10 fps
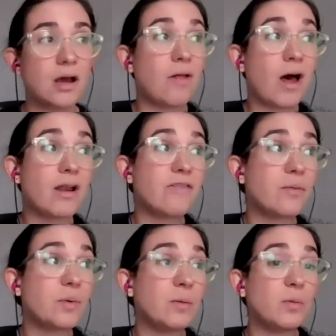a lot of
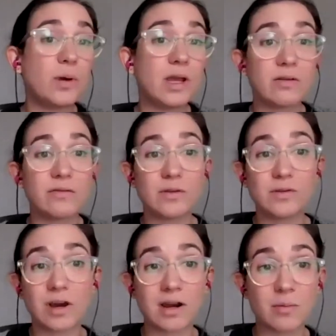the people we
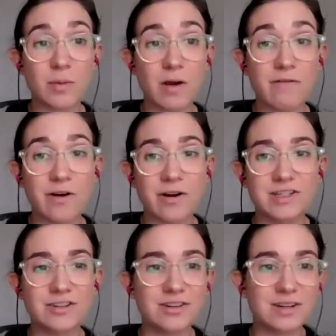interviewed talked about
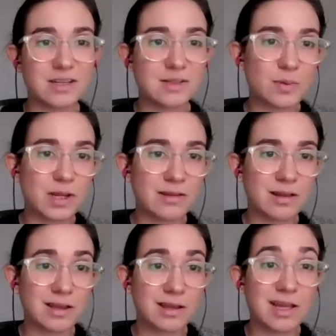volunteering as being
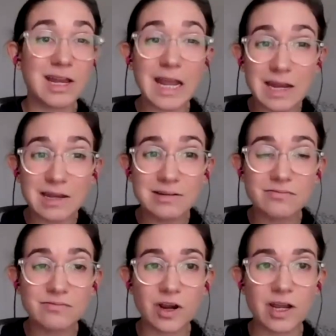like innate,
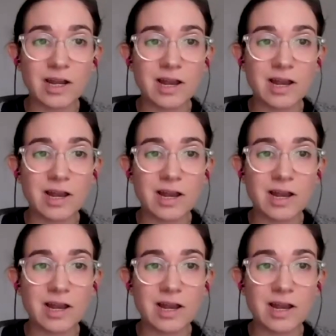right?